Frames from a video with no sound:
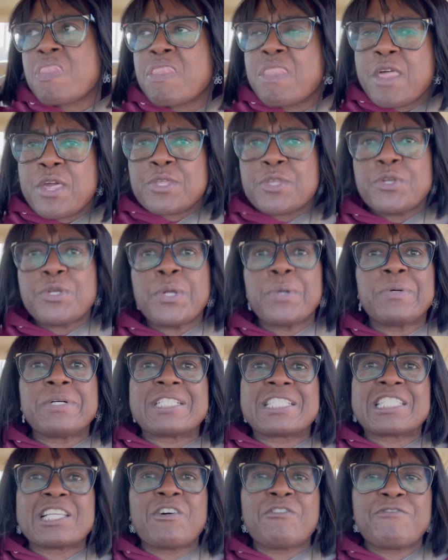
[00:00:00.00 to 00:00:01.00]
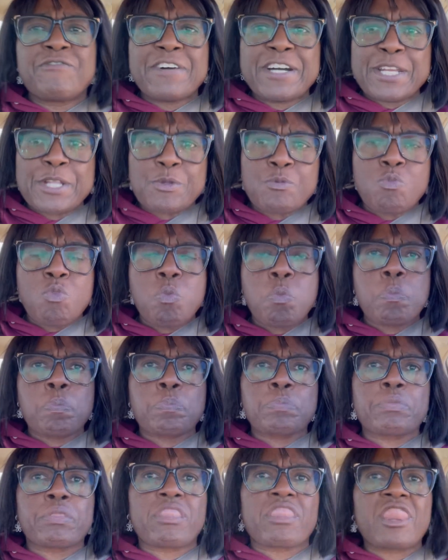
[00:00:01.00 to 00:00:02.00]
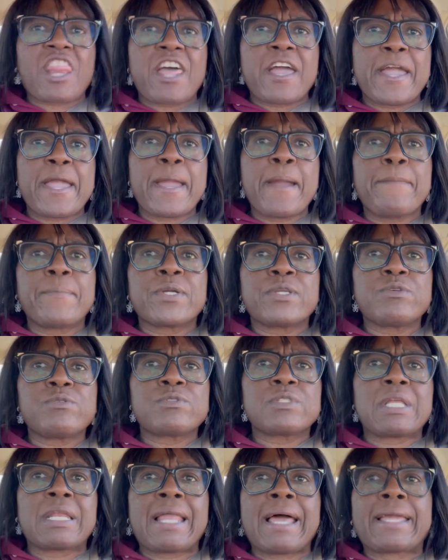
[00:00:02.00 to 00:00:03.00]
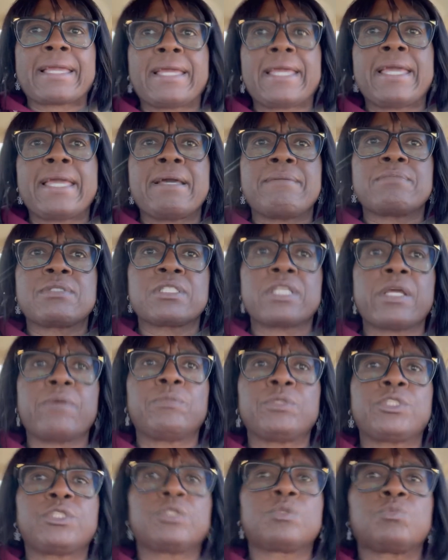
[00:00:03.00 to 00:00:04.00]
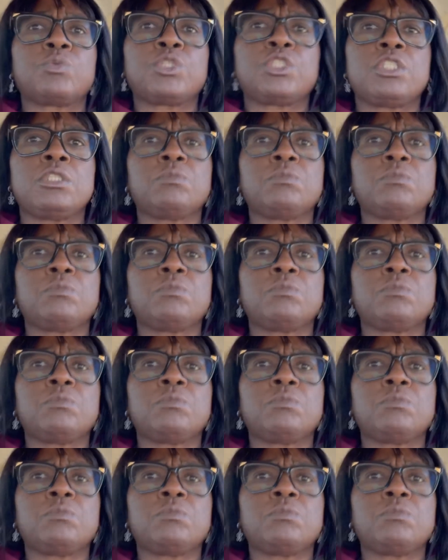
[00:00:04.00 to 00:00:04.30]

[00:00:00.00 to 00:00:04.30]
and you know it's so funny. Amber used to like ham sandwiches when she